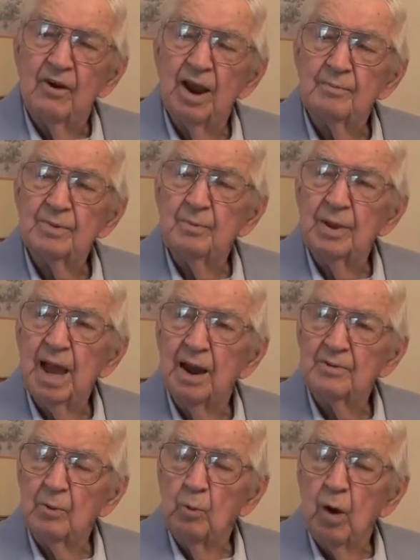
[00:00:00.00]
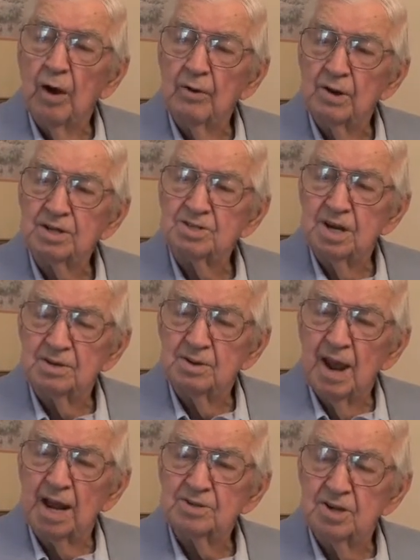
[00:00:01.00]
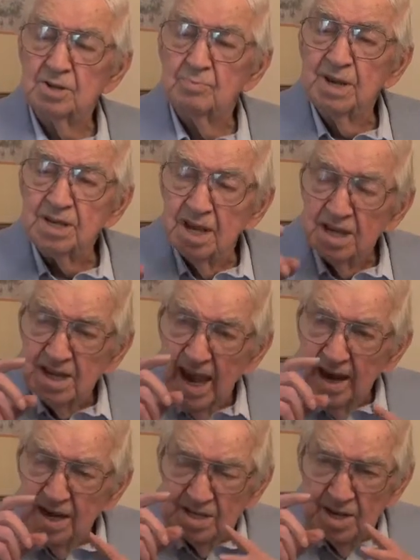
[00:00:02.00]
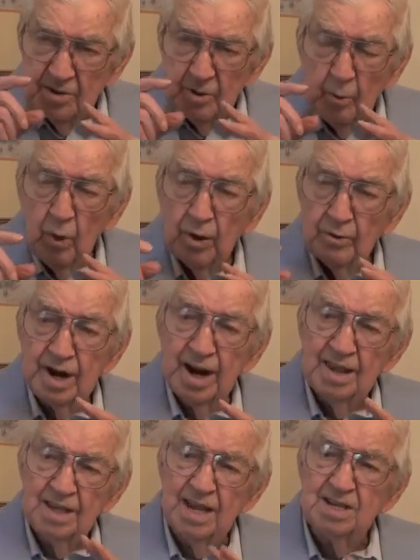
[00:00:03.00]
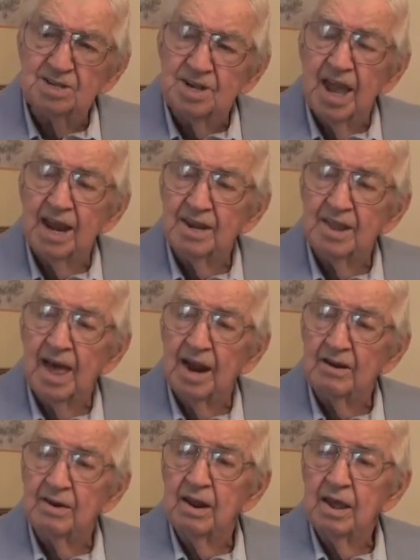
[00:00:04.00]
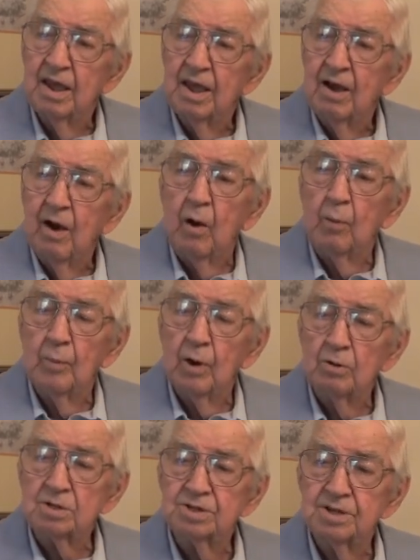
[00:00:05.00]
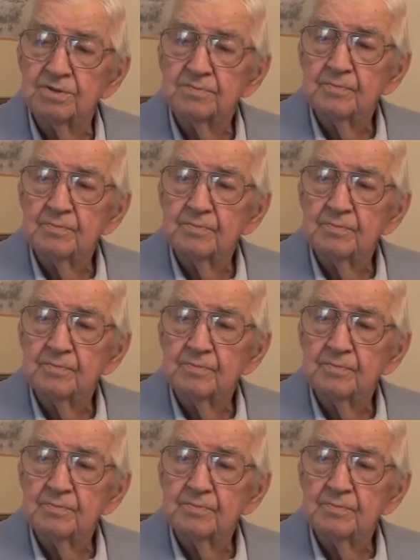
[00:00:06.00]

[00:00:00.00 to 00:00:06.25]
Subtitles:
for him to be underwater, that just means his head is underwater, and then he's dead then, almost.